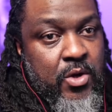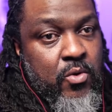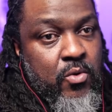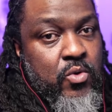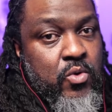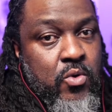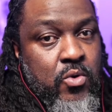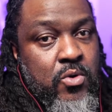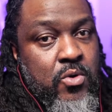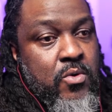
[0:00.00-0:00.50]

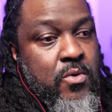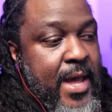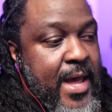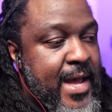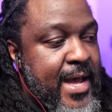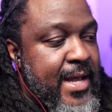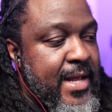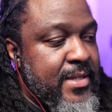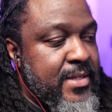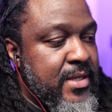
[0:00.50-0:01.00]
Google
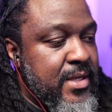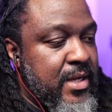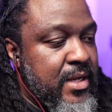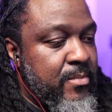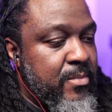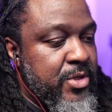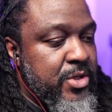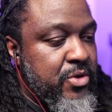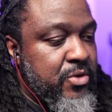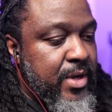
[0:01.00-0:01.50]
has an
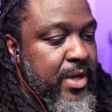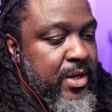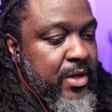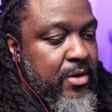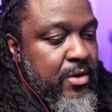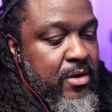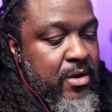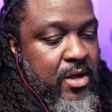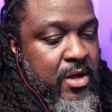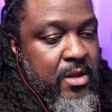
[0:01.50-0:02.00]
image
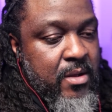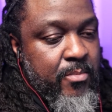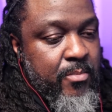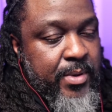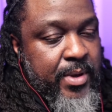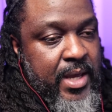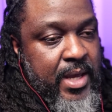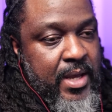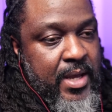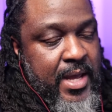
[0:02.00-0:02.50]
creator.
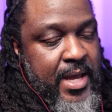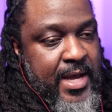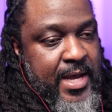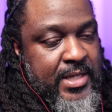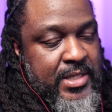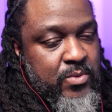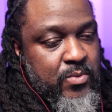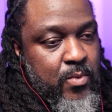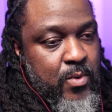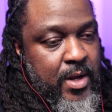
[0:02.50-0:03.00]
Bing has
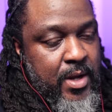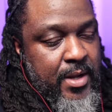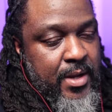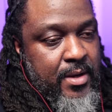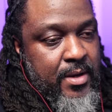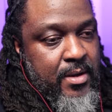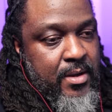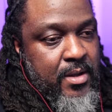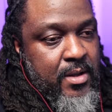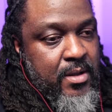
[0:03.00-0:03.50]

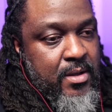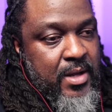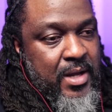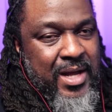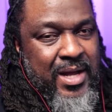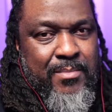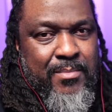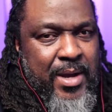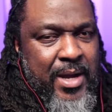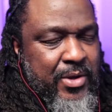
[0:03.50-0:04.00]
one.
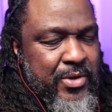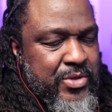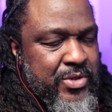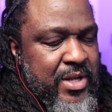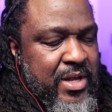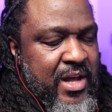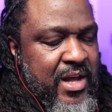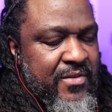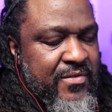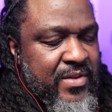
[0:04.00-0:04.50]

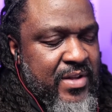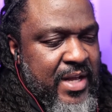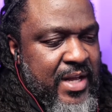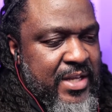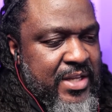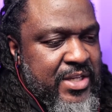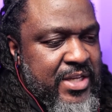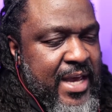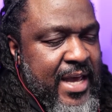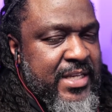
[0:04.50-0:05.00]
Microsoft
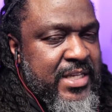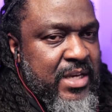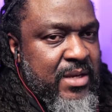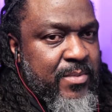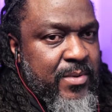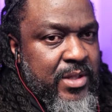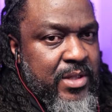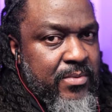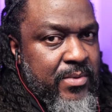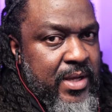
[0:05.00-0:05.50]
Chat
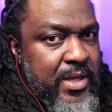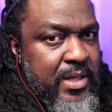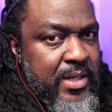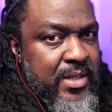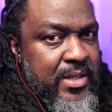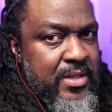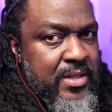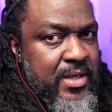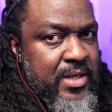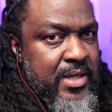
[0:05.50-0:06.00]
GPT-3
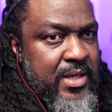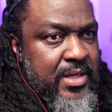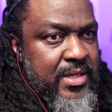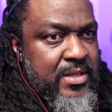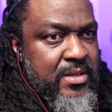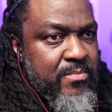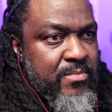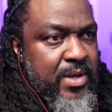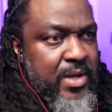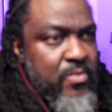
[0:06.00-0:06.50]
is the
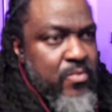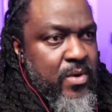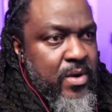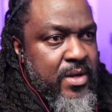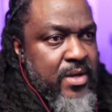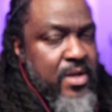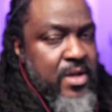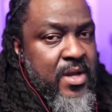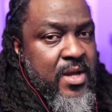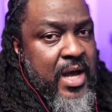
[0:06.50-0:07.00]
big one.
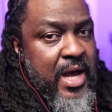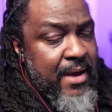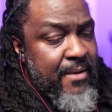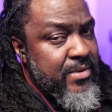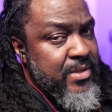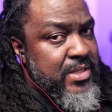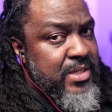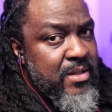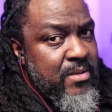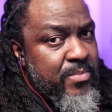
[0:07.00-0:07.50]

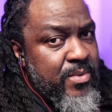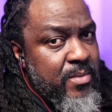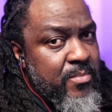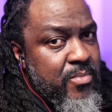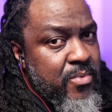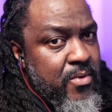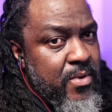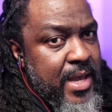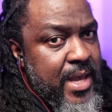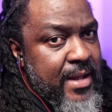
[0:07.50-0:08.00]
Obviously, the big
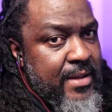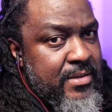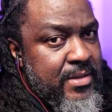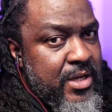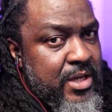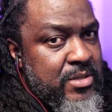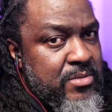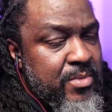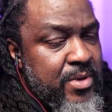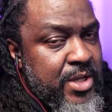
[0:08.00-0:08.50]
boy out there
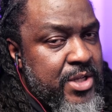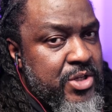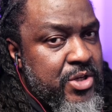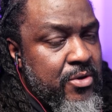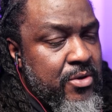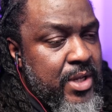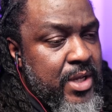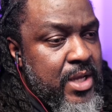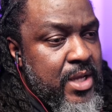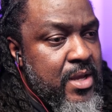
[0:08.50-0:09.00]
is
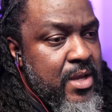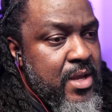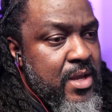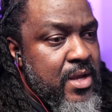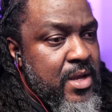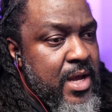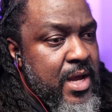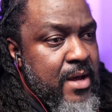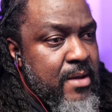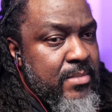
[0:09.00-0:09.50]
Midjourney.
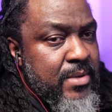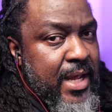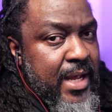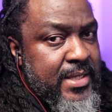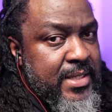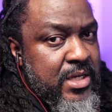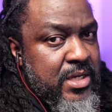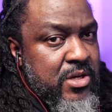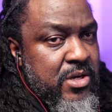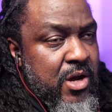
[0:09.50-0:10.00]

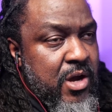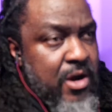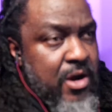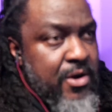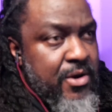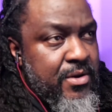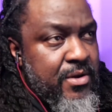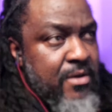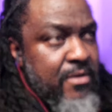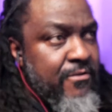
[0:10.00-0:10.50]
Lexica
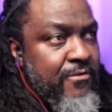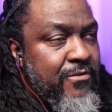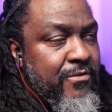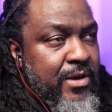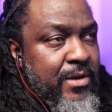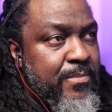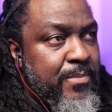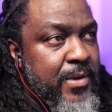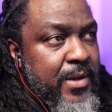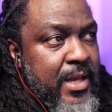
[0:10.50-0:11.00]
Art,
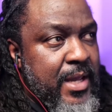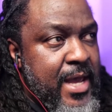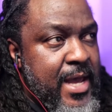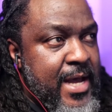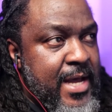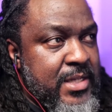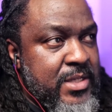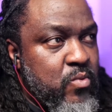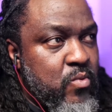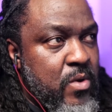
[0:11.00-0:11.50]
FreePic
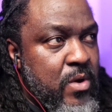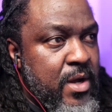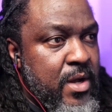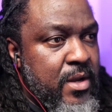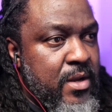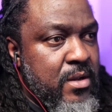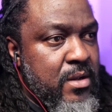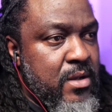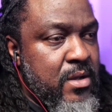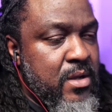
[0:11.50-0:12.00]
has
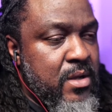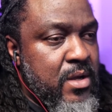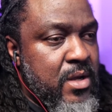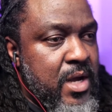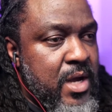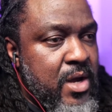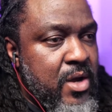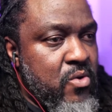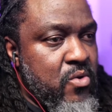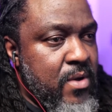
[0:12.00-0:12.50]
one.
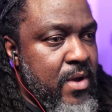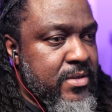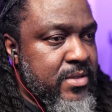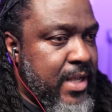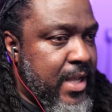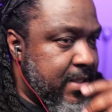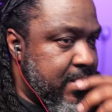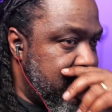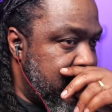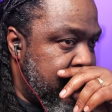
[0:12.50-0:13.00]
Who else
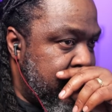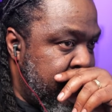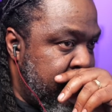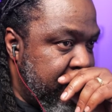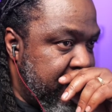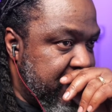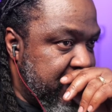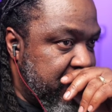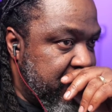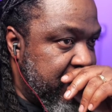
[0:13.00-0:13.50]
has an
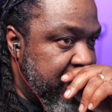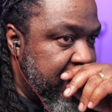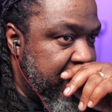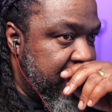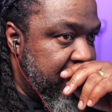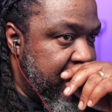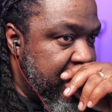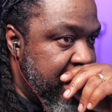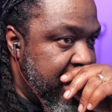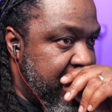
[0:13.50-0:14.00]
image creator?
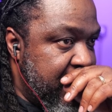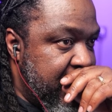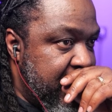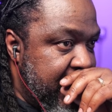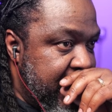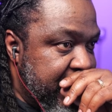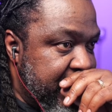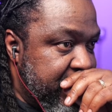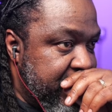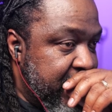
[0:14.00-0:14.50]

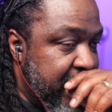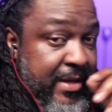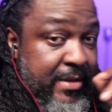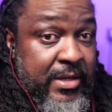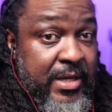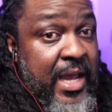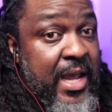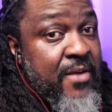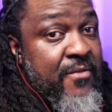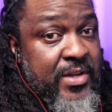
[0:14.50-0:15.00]

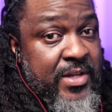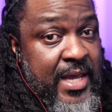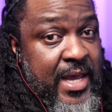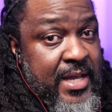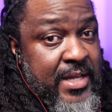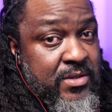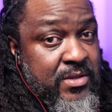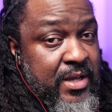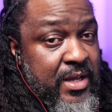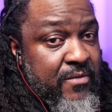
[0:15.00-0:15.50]
Canva has
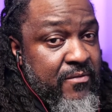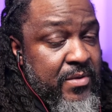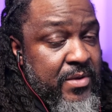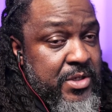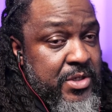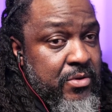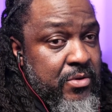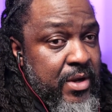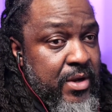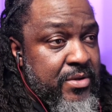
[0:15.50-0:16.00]
an image
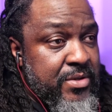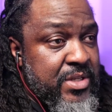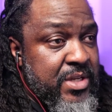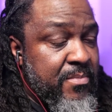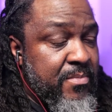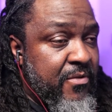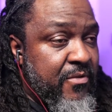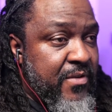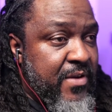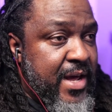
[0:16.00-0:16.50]
creator.
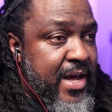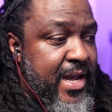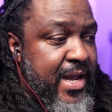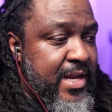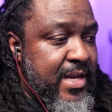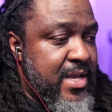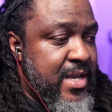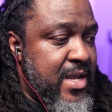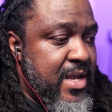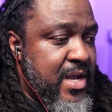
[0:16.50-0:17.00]
Simplified,
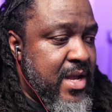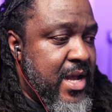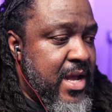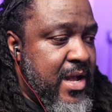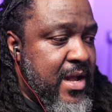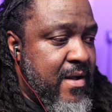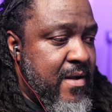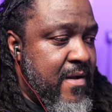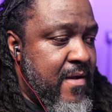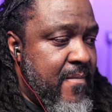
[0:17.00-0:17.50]

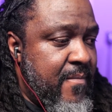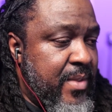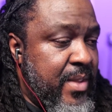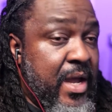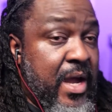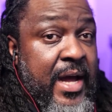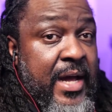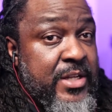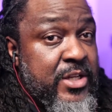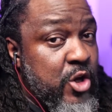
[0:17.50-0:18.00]

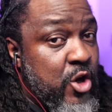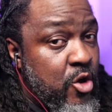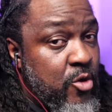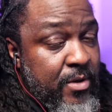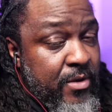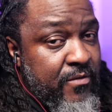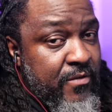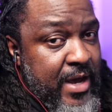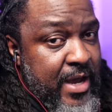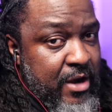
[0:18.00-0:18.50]
Adobe
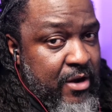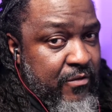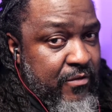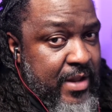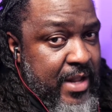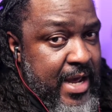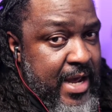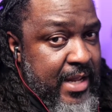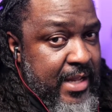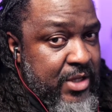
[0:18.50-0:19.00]

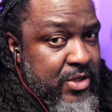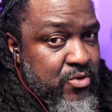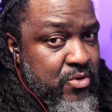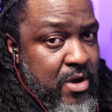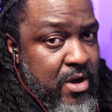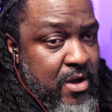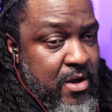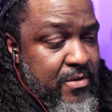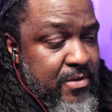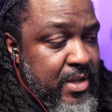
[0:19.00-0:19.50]
Firefly. These are
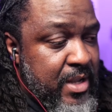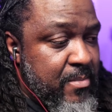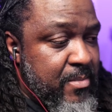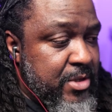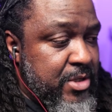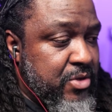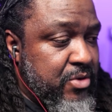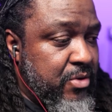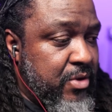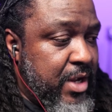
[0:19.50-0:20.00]
all image
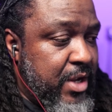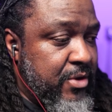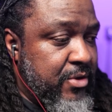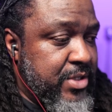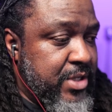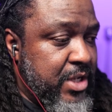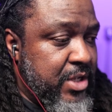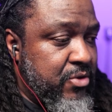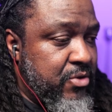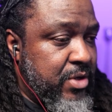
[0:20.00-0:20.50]
creators
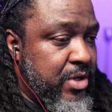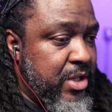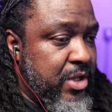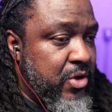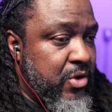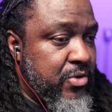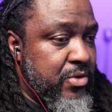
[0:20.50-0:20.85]
that you can use.